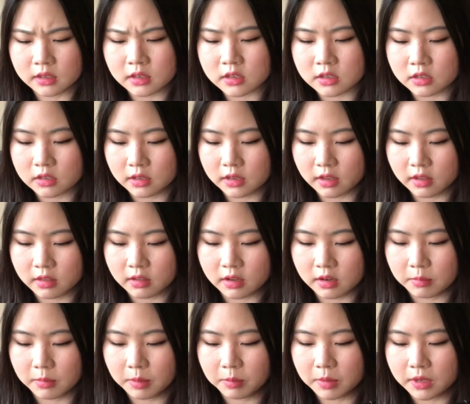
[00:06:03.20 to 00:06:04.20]
initially I thought
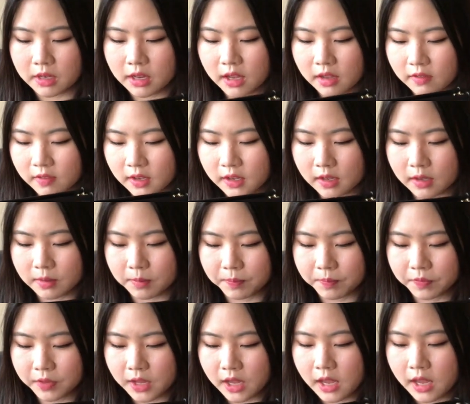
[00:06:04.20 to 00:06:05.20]
it might be navy.
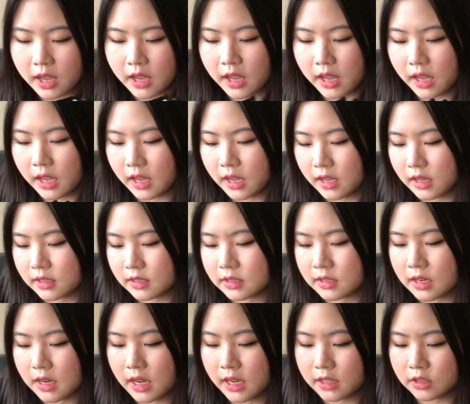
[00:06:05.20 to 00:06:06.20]
And
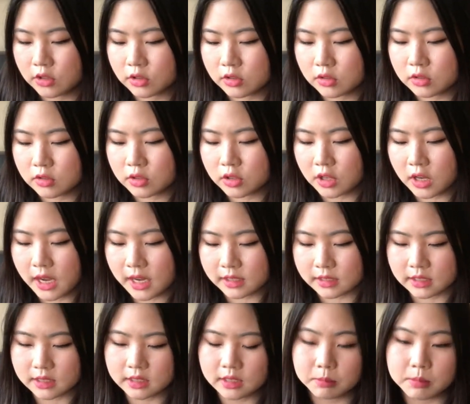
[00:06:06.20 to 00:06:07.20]
I
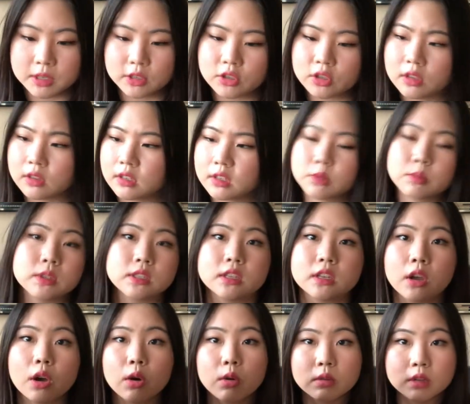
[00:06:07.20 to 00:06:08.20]
checked and they mentioned this was
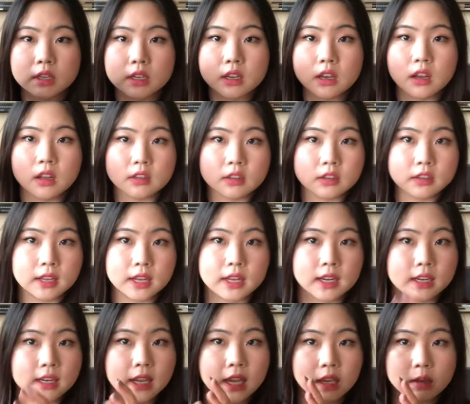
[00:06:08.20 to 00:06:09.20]
the only color that
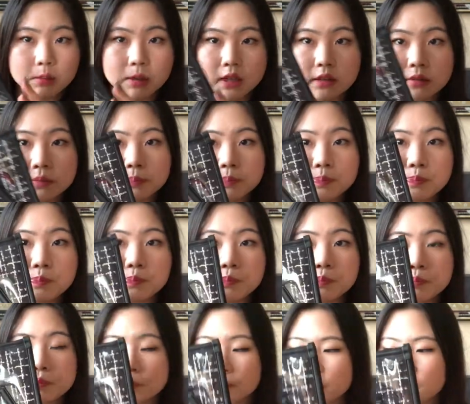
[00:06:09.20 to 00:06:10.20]
it came in.
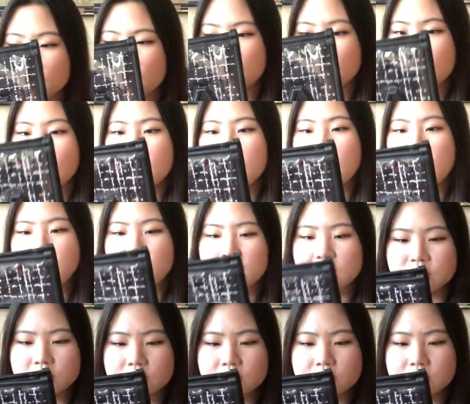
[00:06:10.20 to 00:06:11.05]
And I